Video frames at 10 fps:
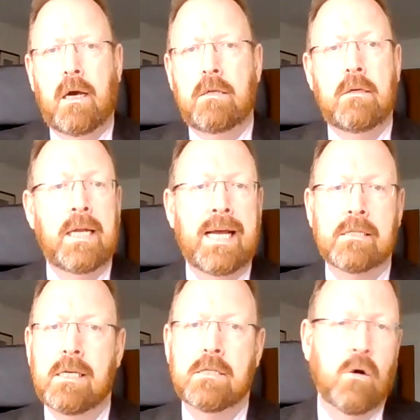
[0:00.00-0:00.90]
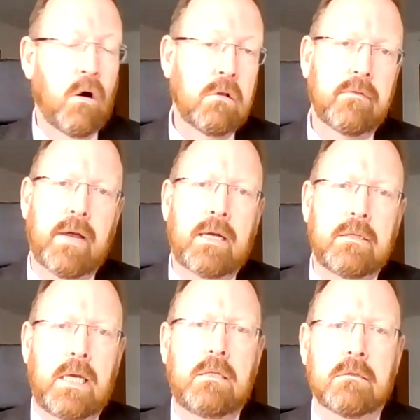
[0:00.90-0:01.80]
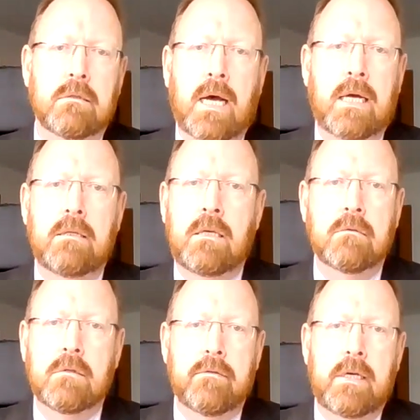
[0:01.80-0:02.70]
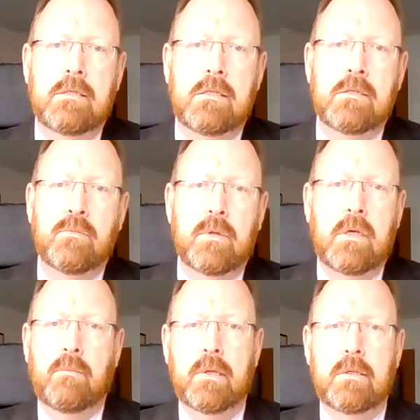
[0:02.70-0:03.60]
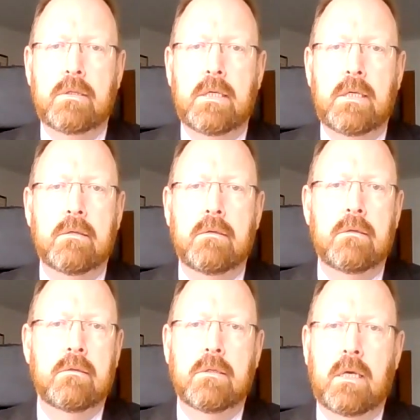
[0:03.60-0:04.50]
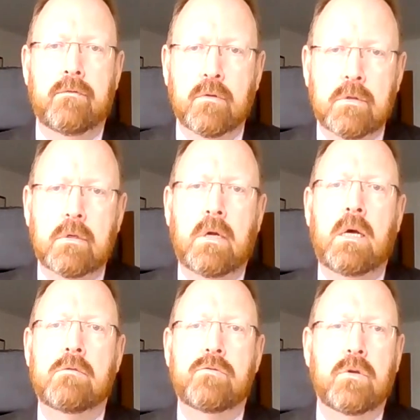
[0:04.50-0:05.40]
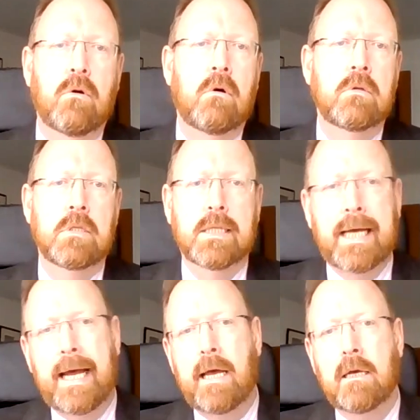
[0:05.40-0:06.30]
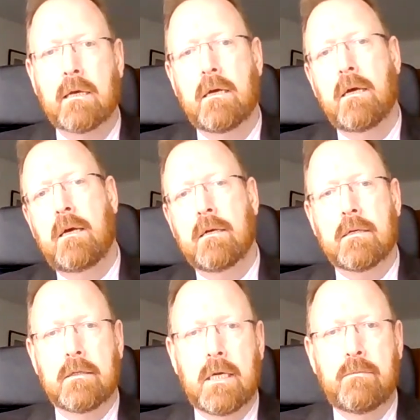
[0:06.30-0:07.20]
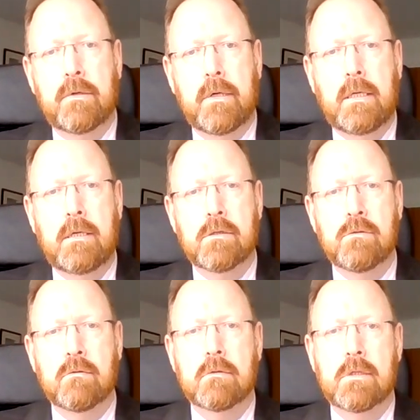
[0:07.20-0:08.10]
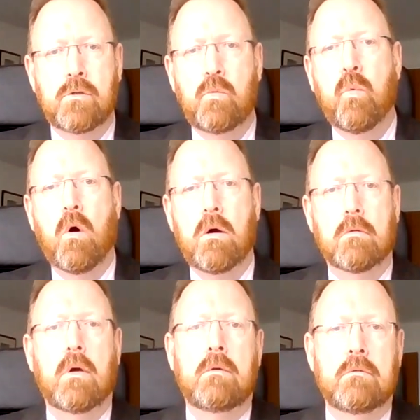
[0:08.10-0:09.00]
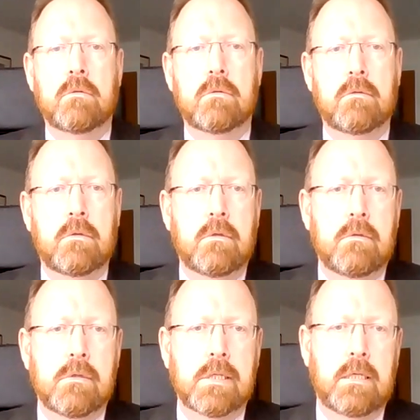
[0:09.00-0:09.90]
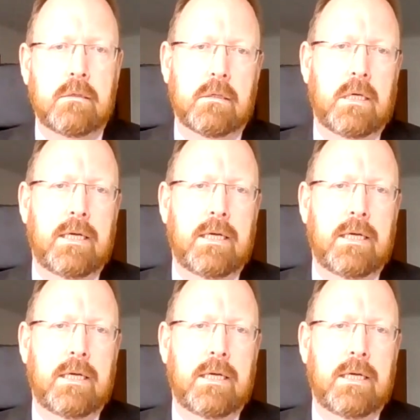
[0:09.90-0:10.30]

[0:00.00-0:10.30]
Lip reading: And you can access all of that data on handheld devices with the ability to take photographs, record and tag contemporaneous notes as you walk around the site.